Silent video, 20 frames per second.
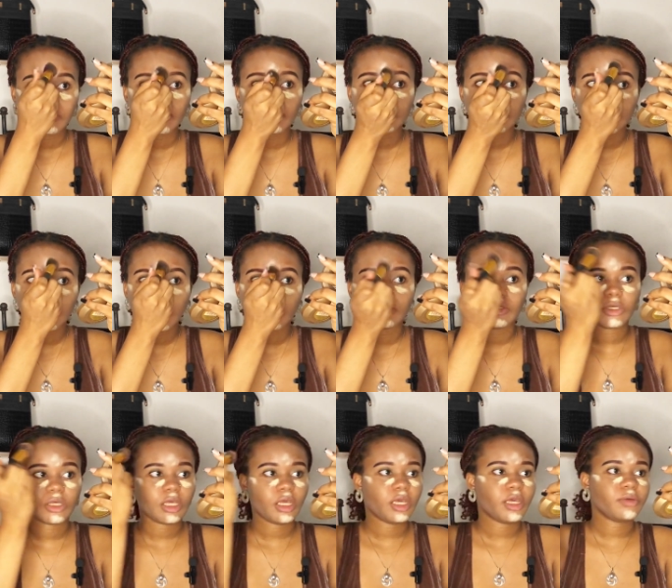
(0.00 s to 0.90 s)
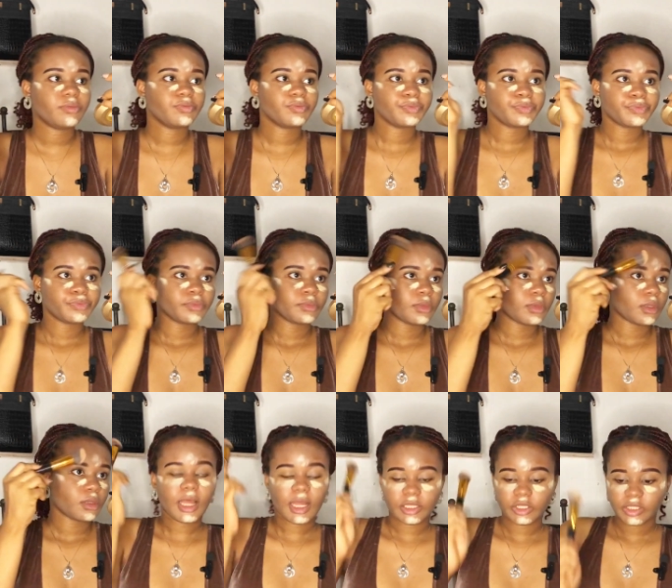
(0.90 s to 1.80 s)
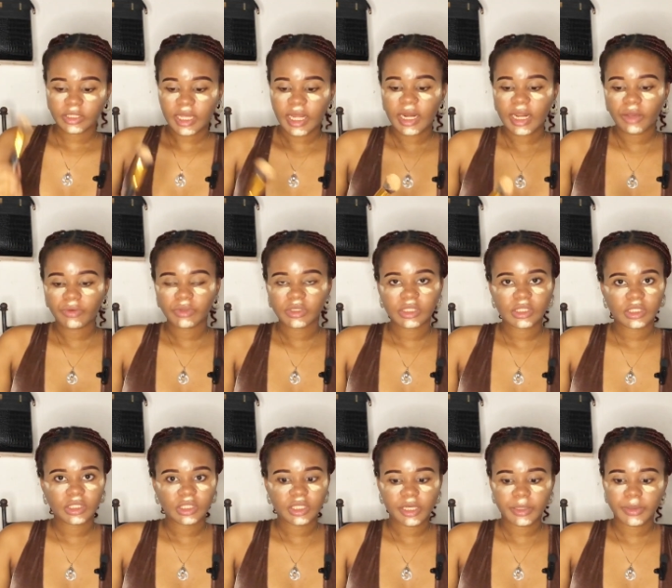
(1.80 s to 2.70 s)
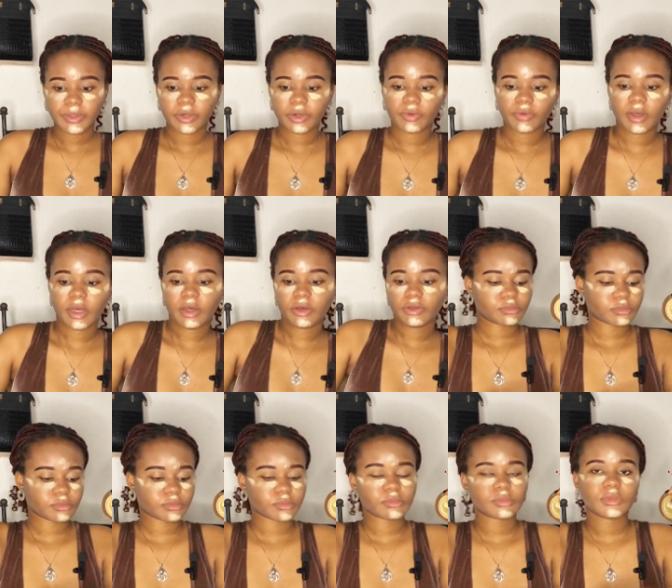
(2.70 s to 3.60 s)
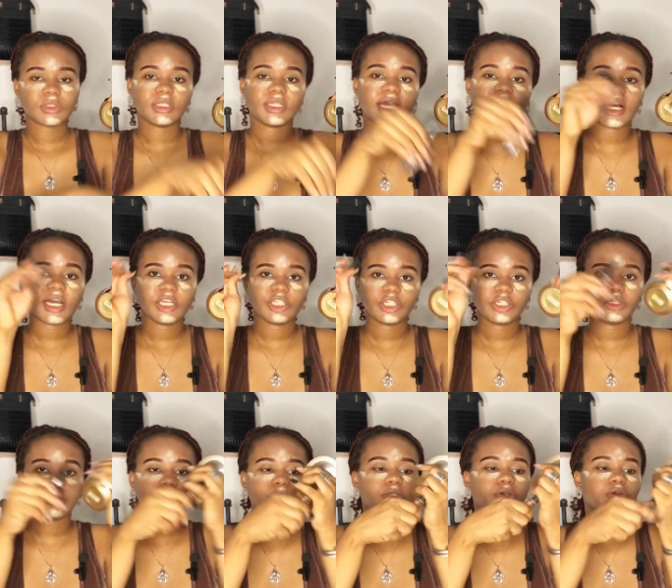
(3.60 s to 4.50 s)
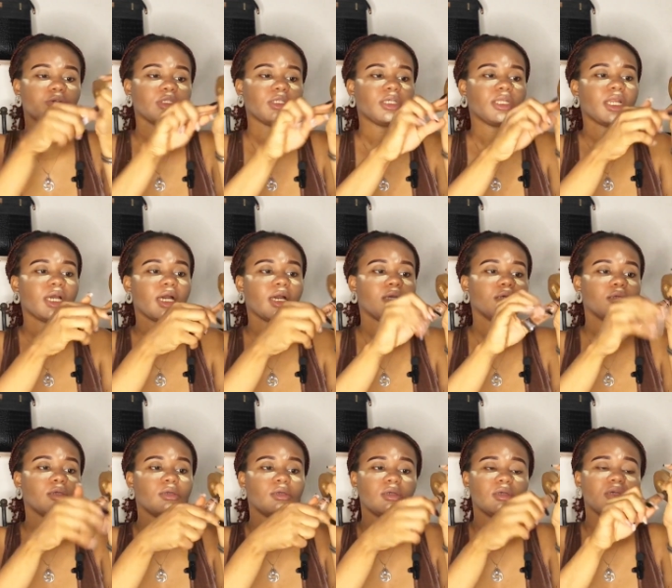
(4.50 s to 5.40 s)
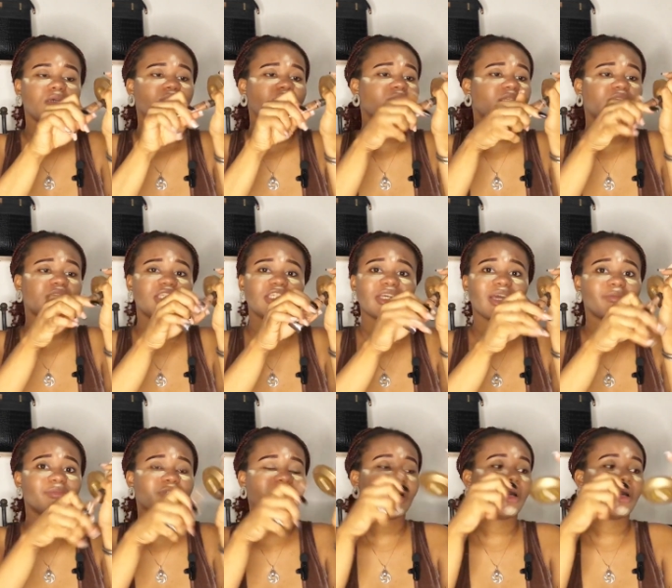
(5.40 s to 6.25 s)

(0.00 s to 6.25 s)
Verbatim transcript: smudge it out okay just allow it sit there for a while darker shade of the concealer see it's sharp